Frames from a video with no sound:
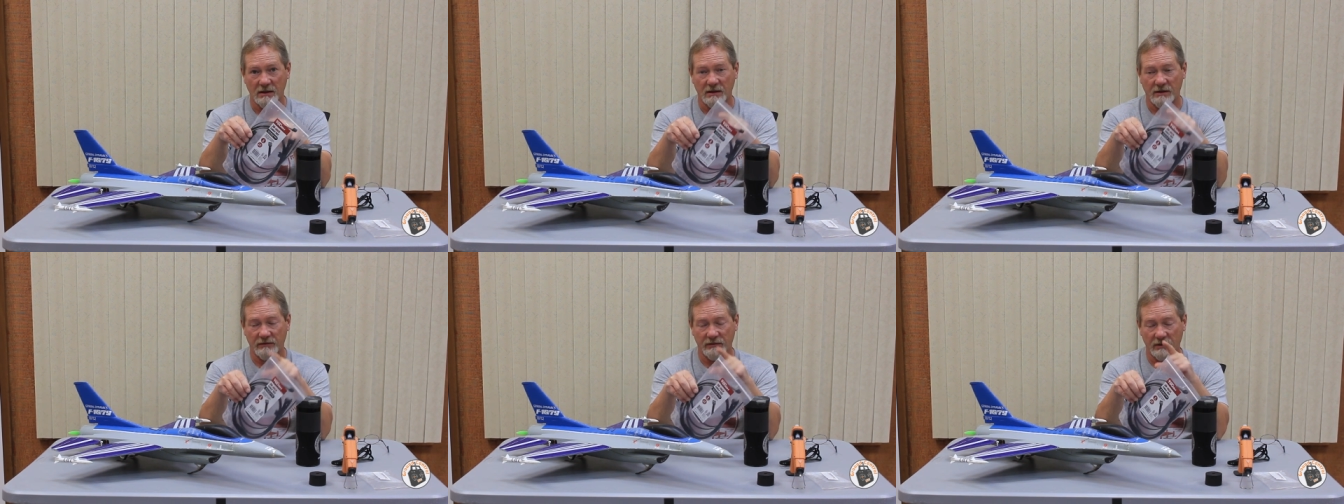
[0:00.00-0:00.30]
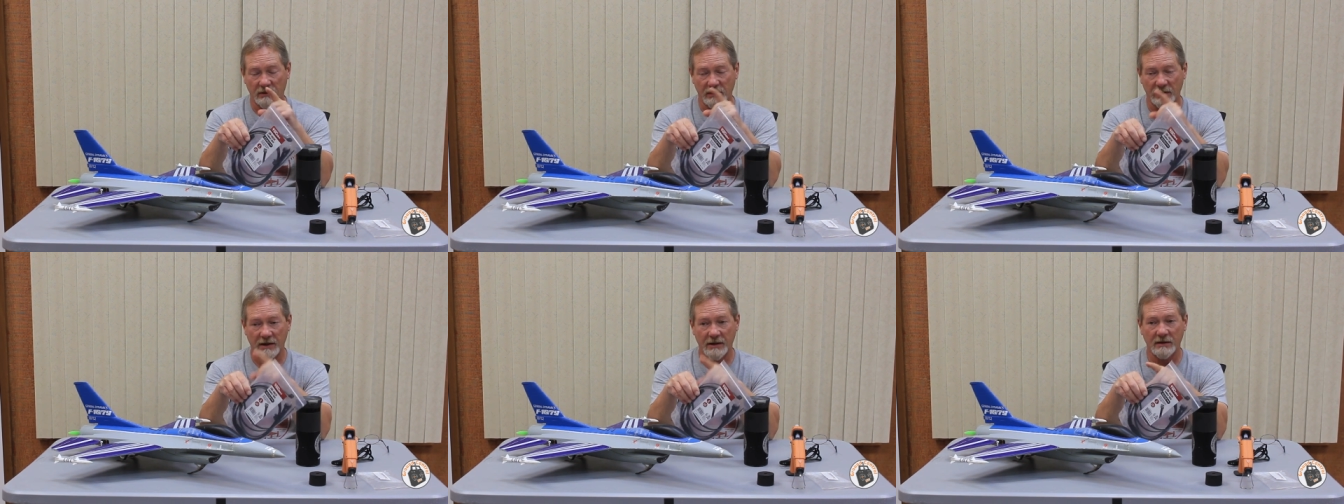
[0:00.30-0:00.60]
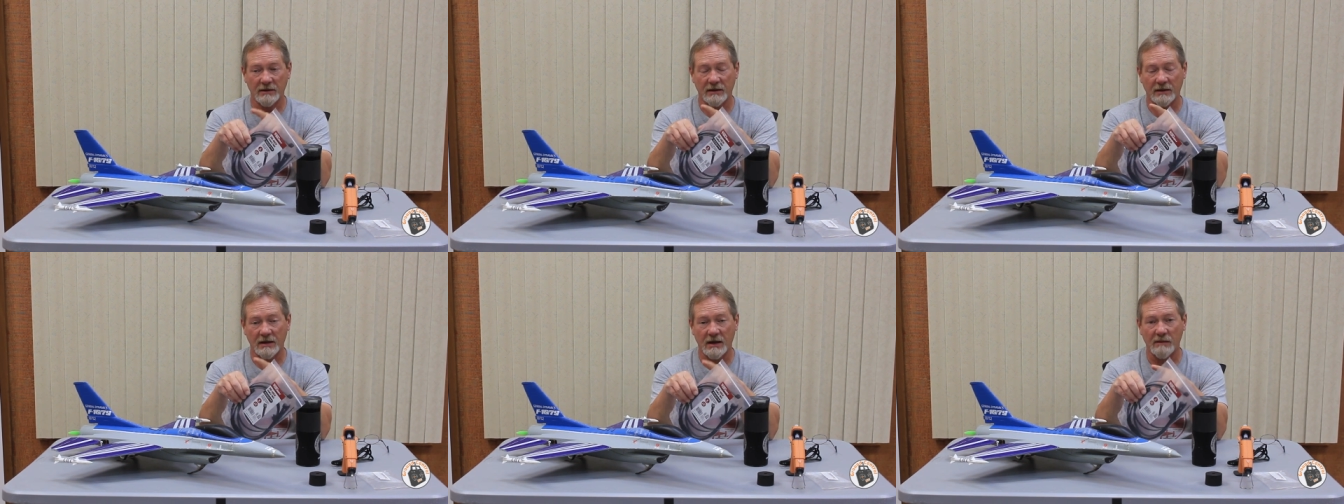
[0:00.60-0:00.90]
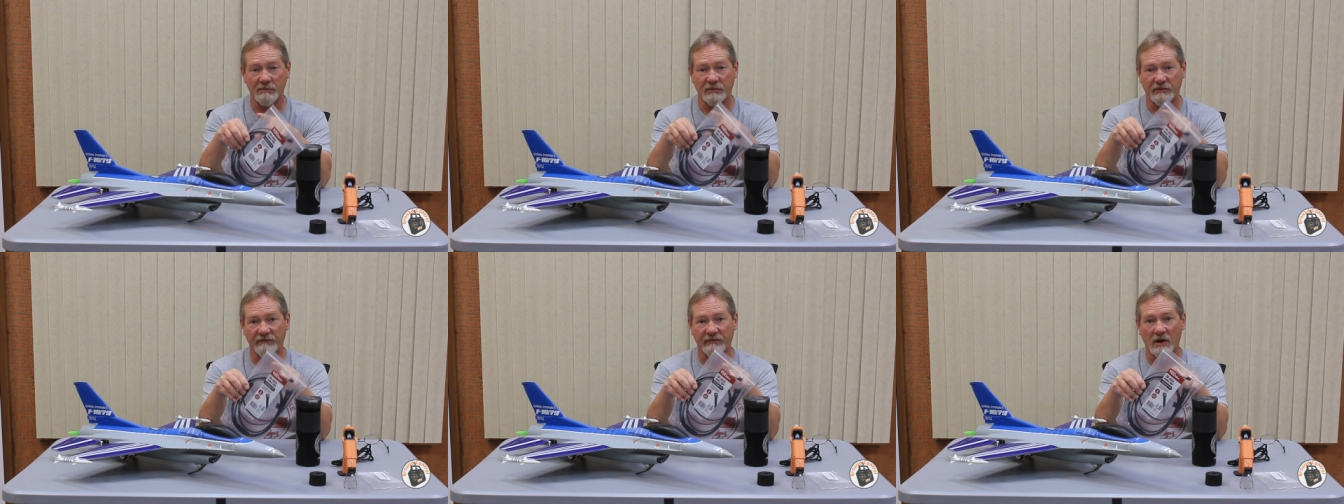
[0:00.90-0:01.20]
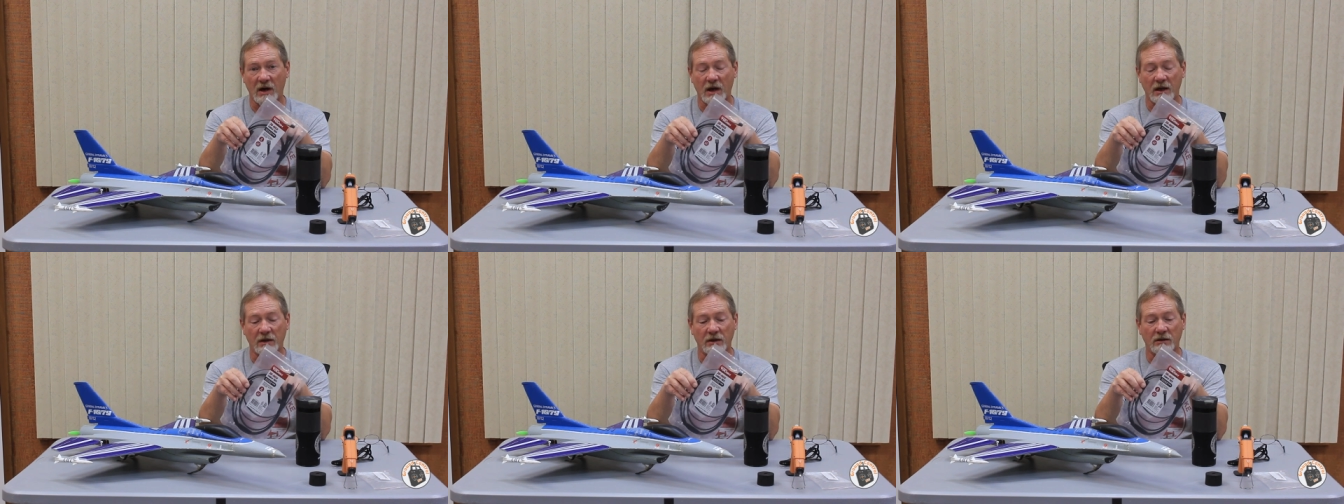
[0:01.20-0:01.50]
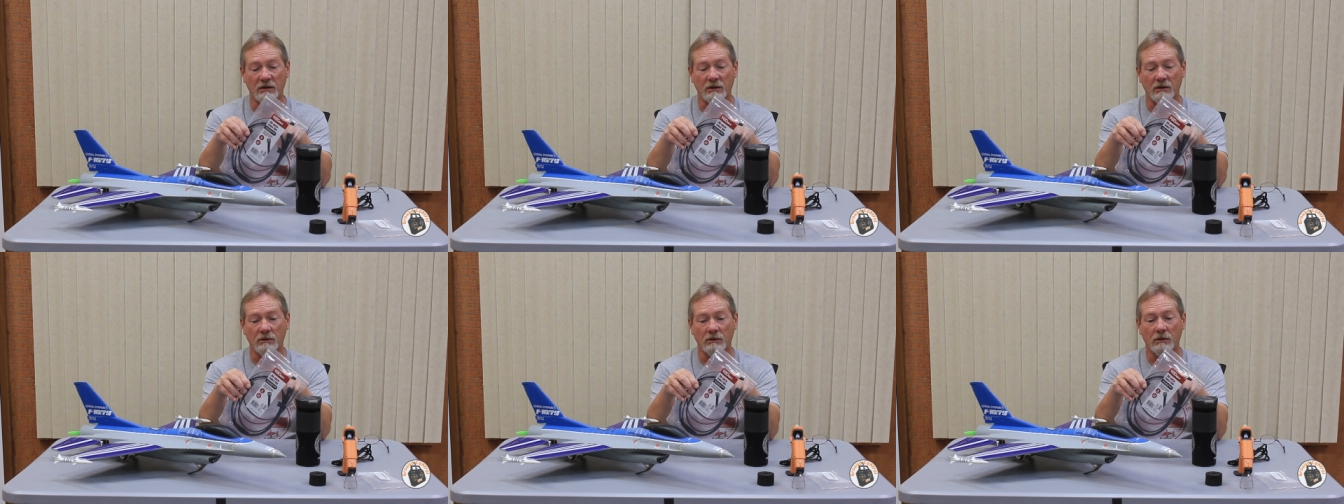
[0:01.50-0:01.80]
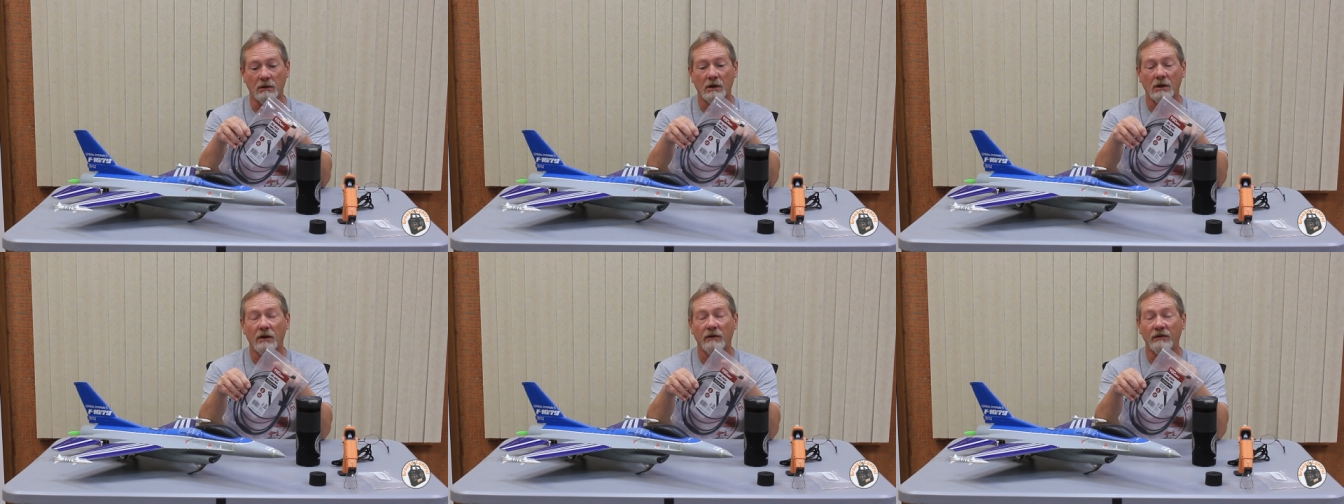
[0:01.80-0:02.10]
the link that I provided you,
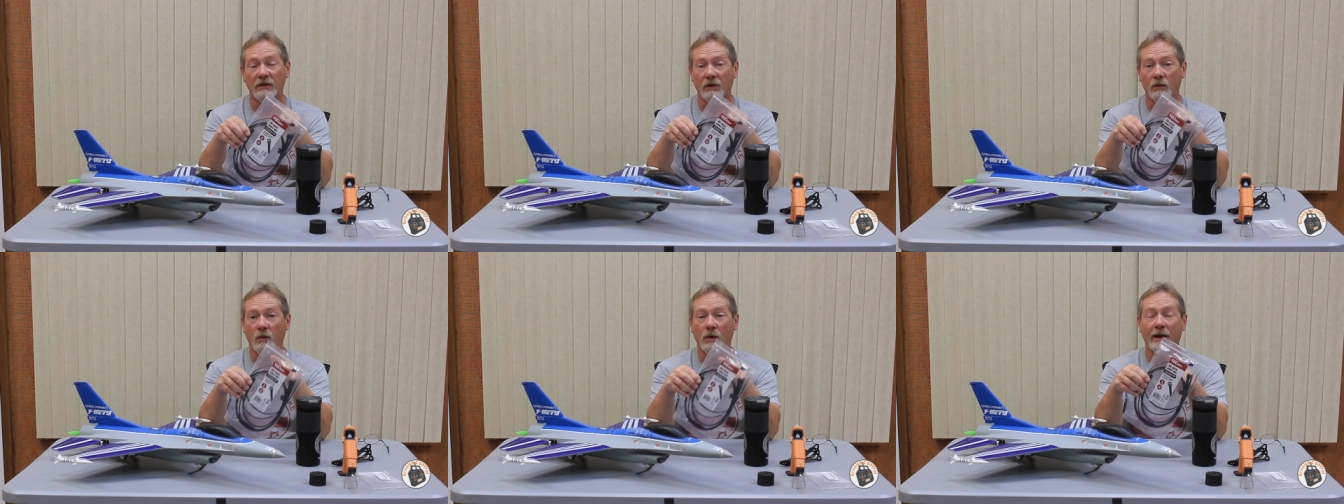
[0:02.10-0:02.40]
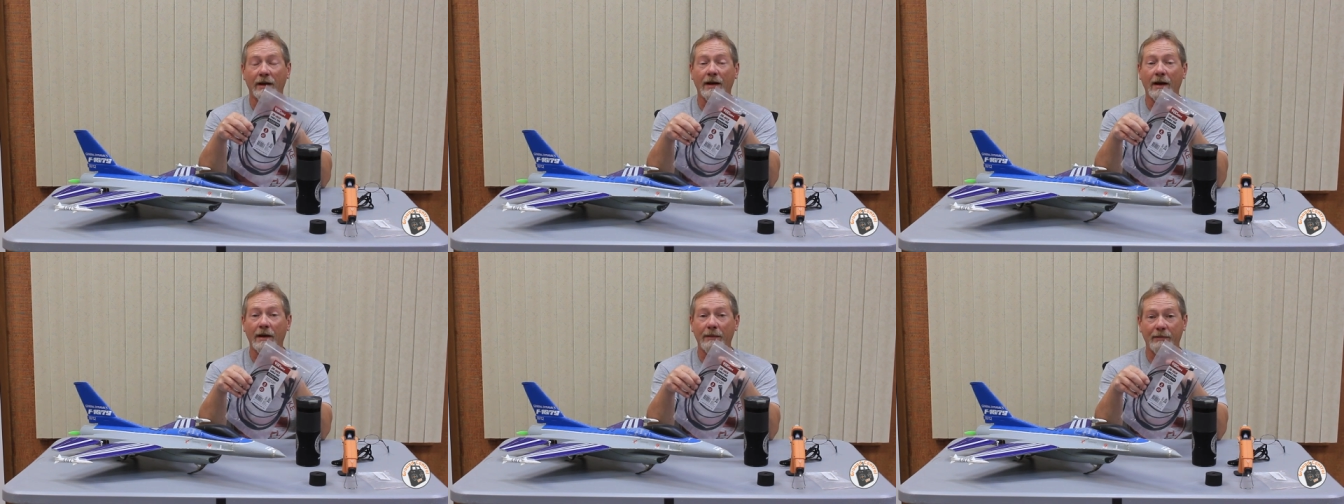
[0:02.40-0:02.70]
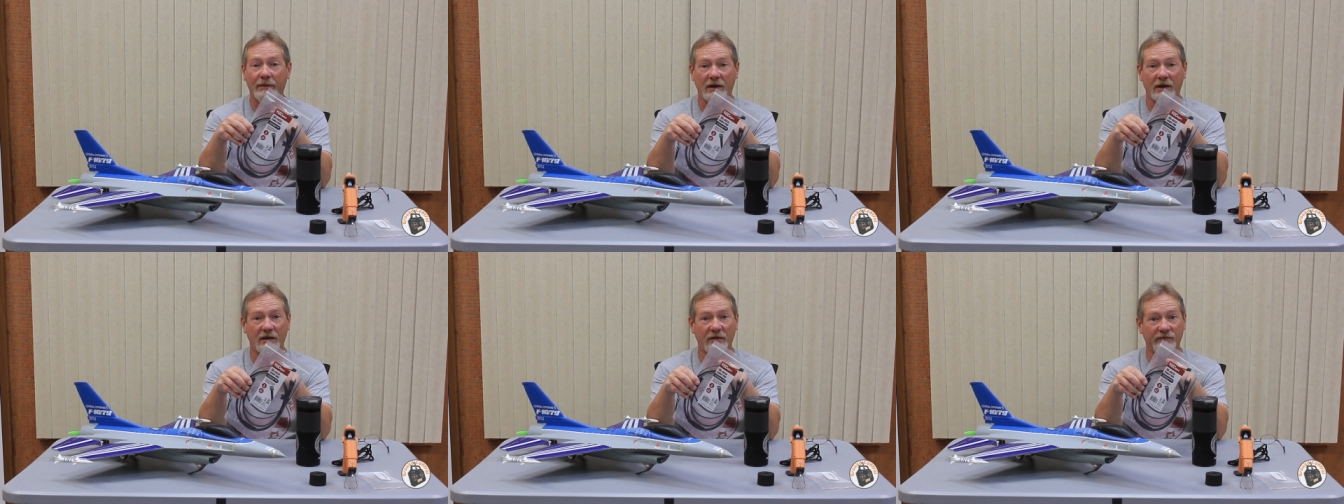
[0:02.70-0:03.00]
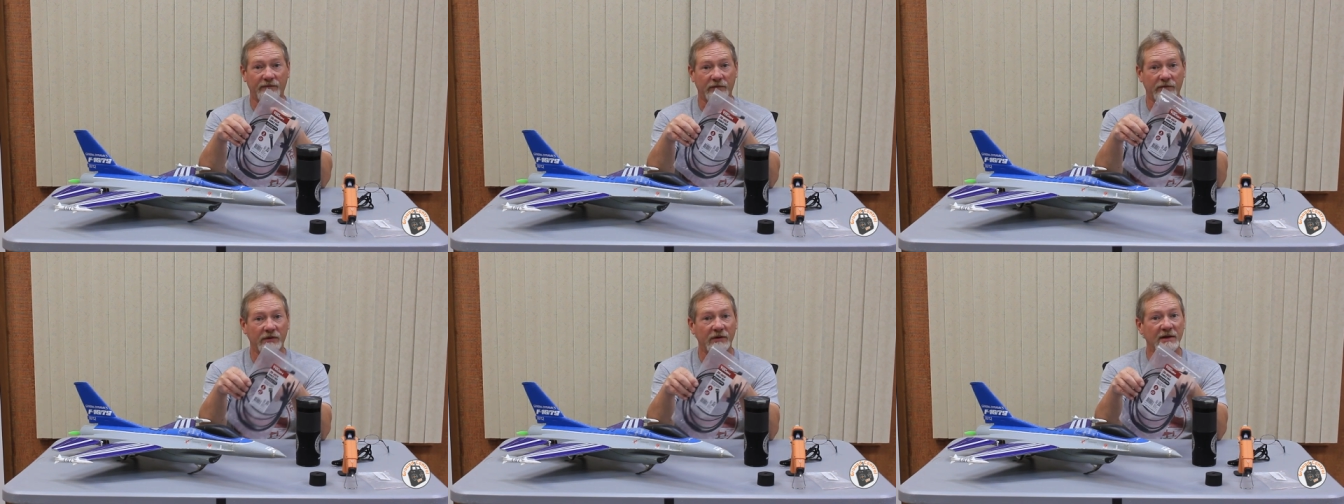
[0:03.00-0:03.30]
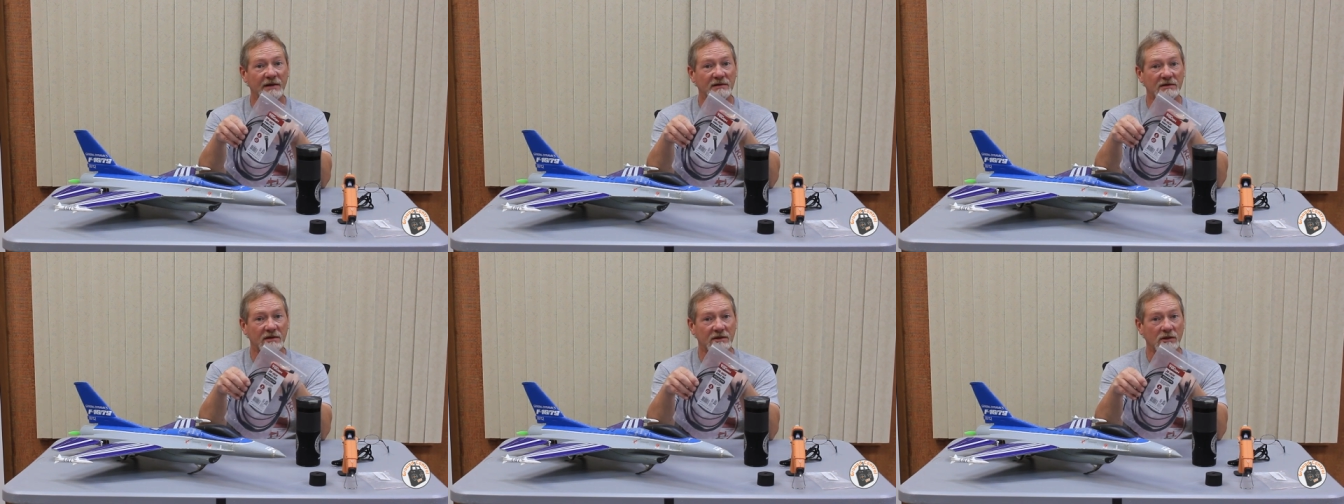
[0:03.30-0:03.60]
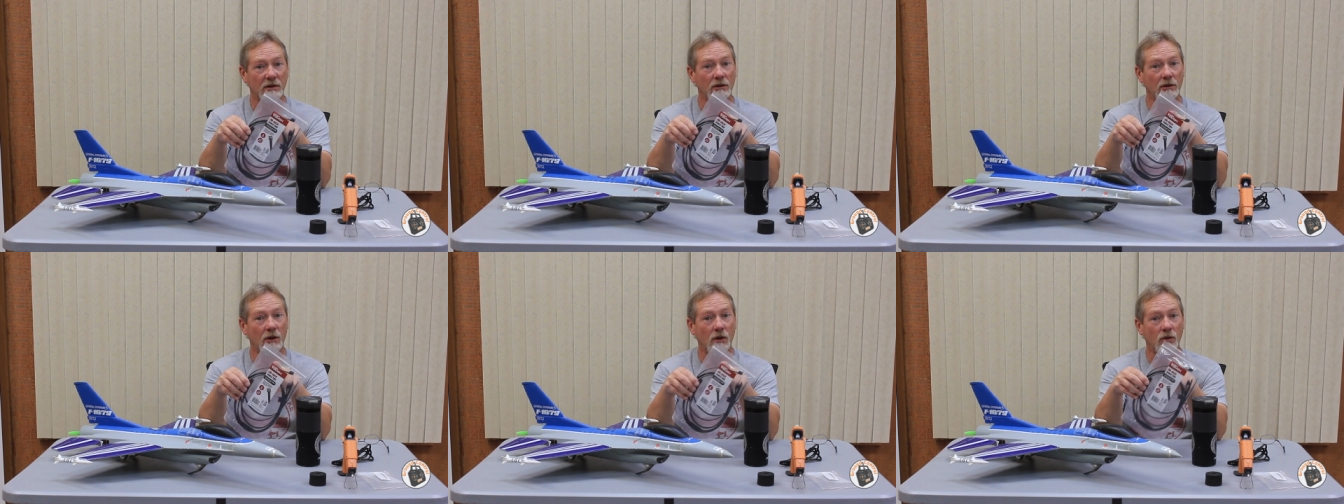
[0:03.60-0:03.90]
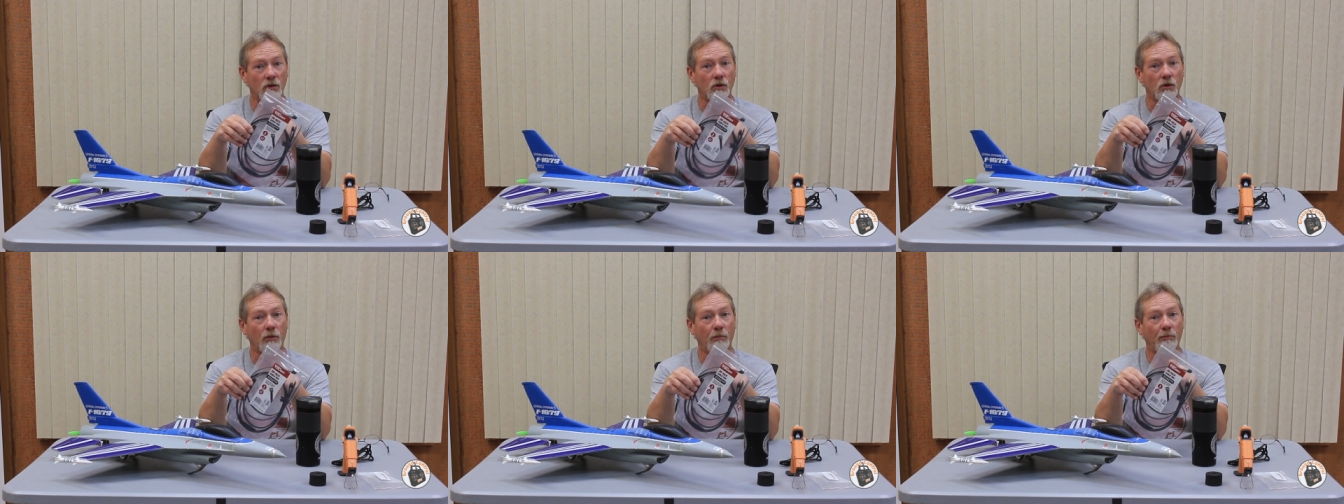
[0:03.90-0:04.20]
than what I paid for these at the
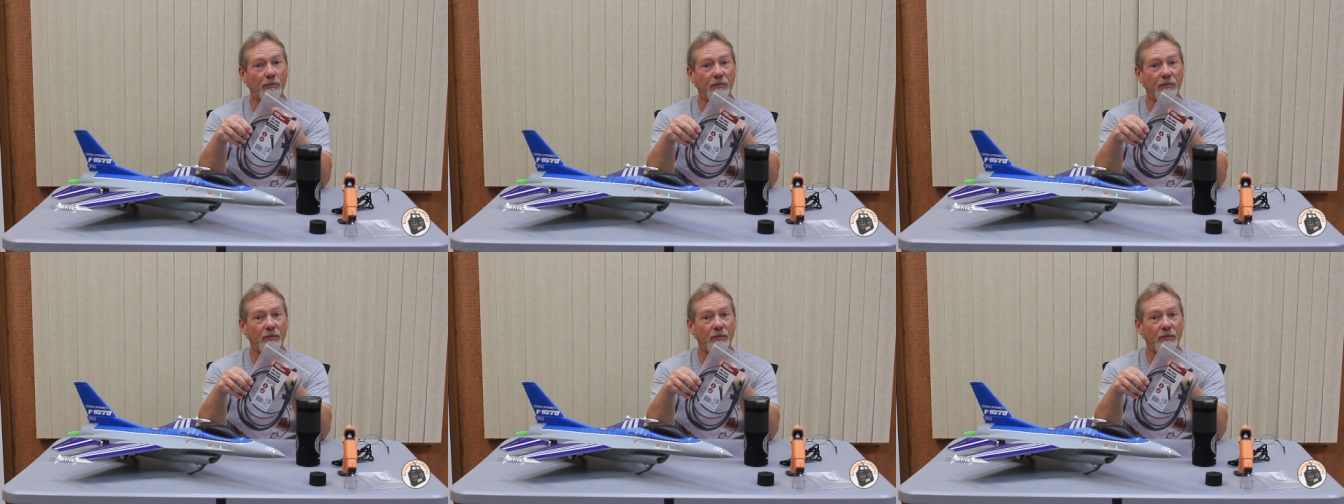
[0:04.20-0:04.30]
local